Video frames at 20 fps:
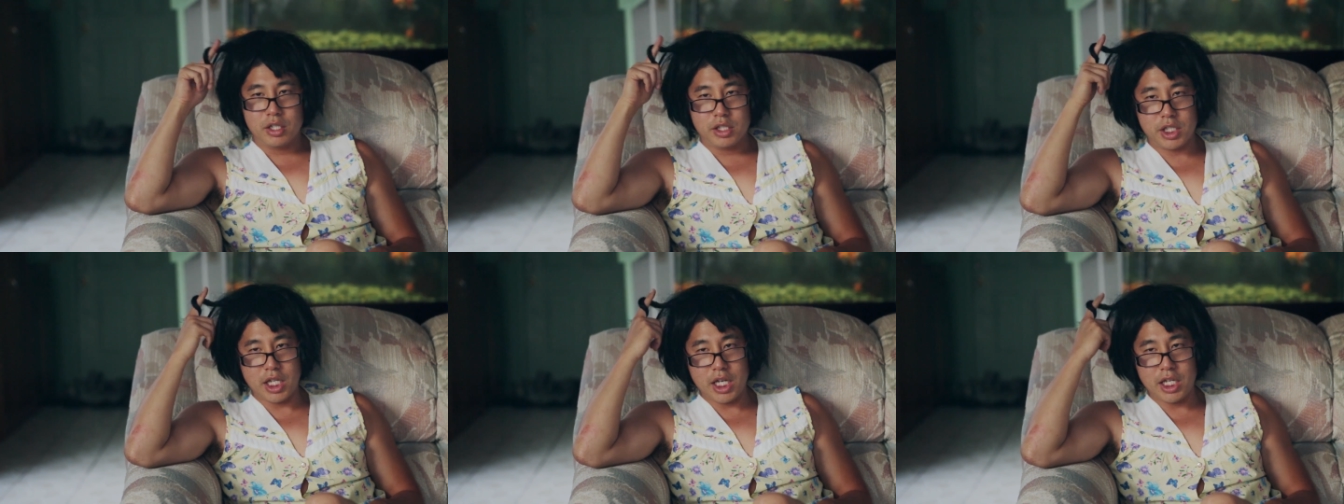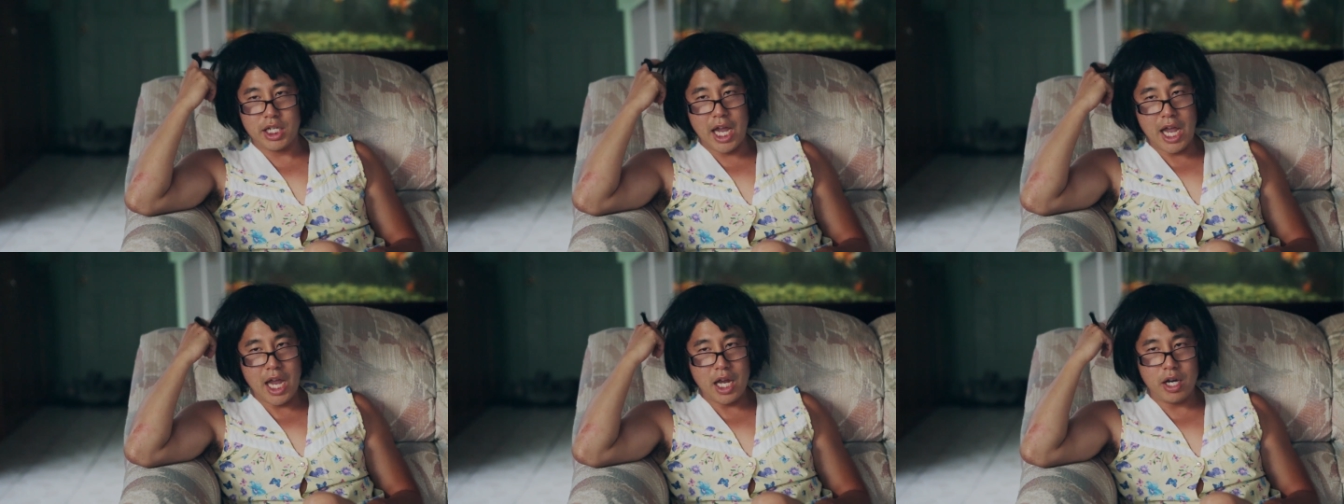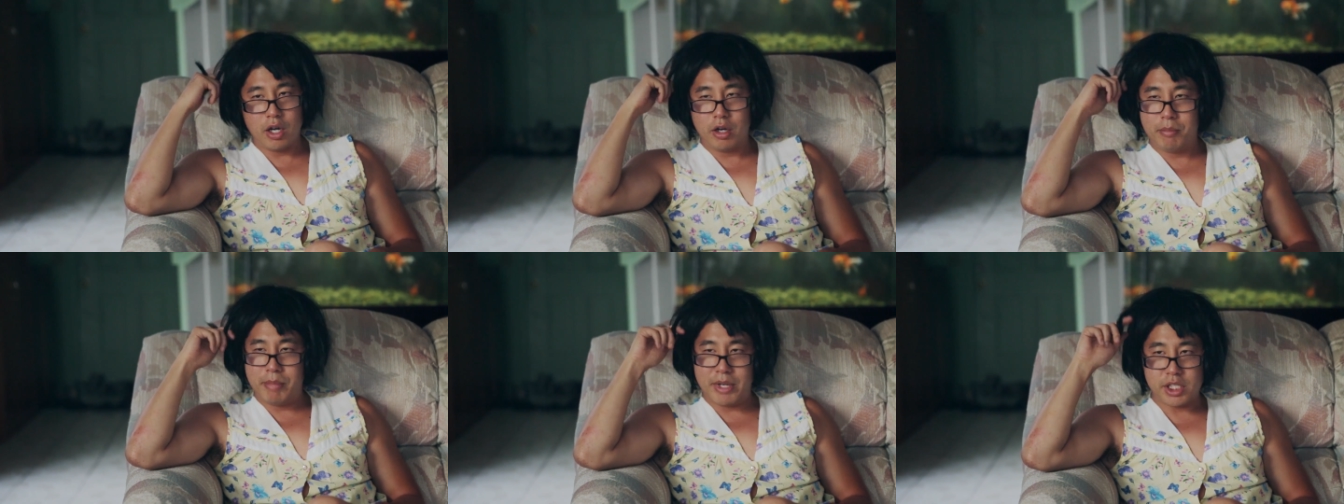She
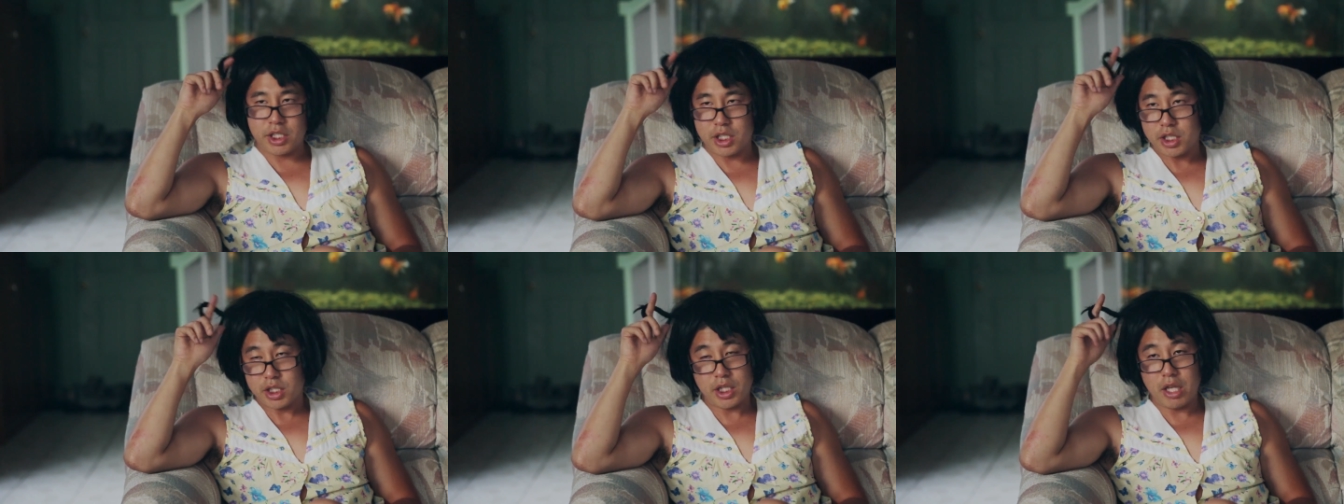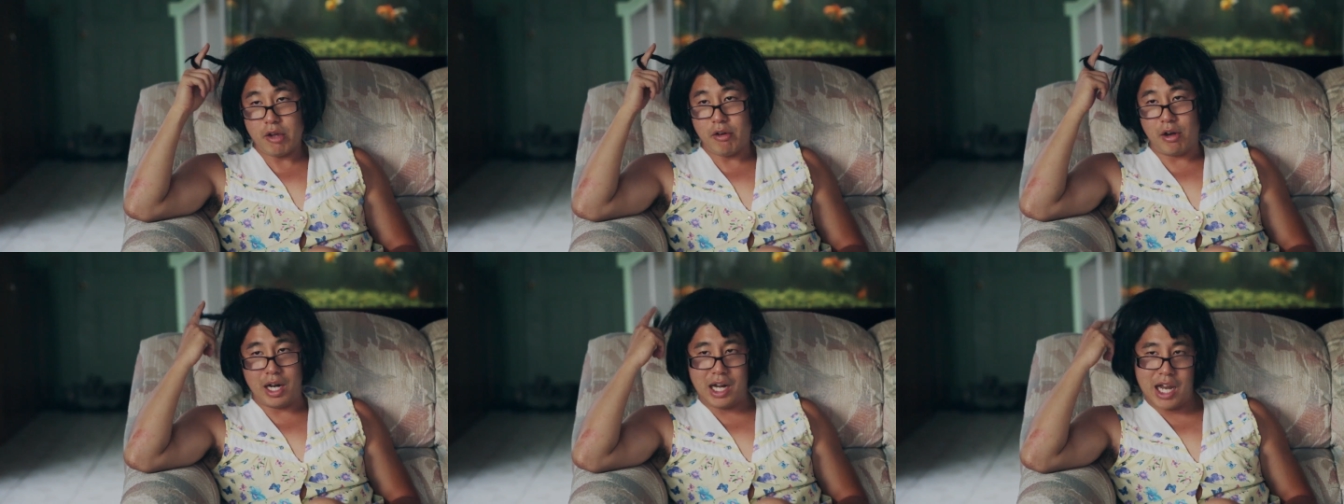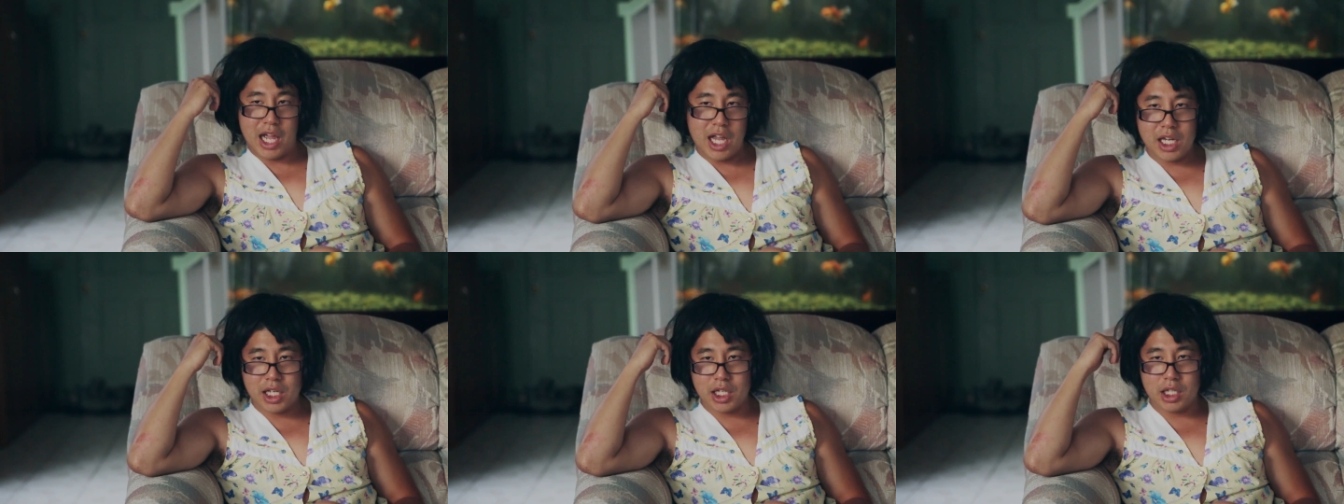ghetto, but she's still a
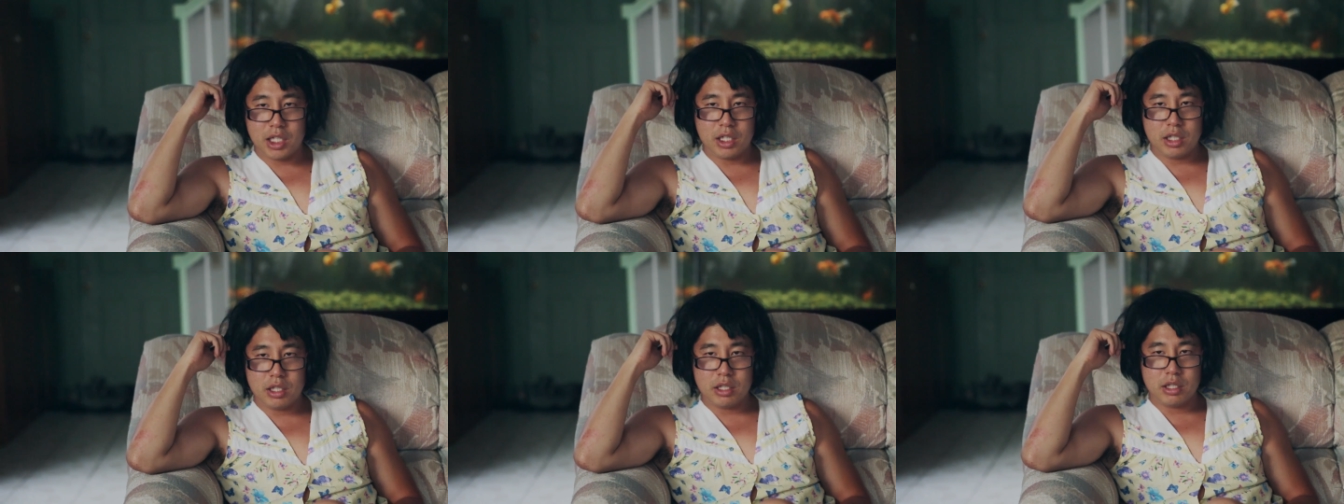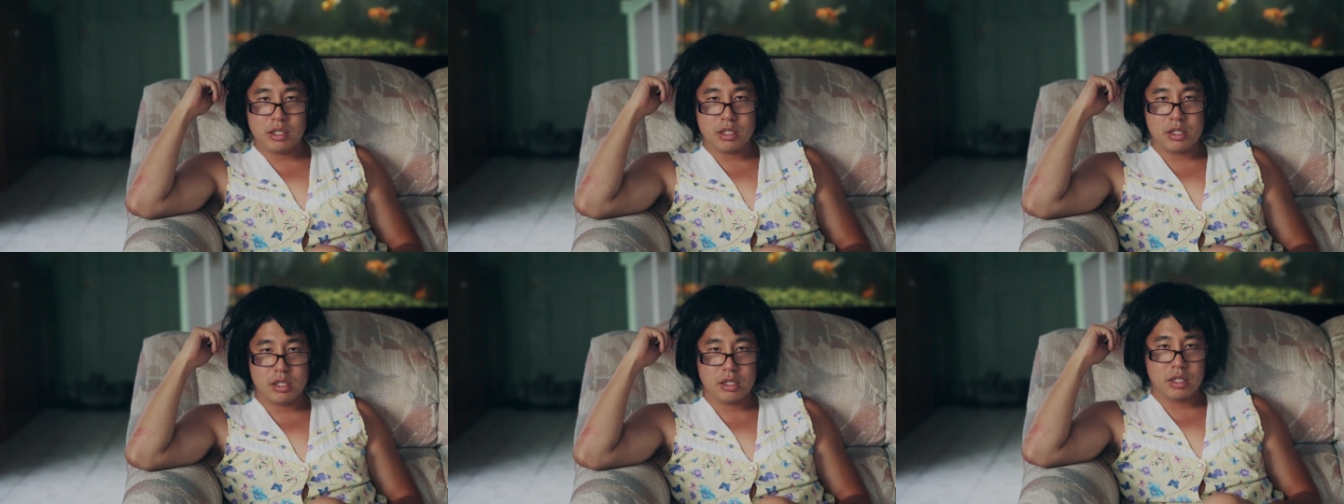lady.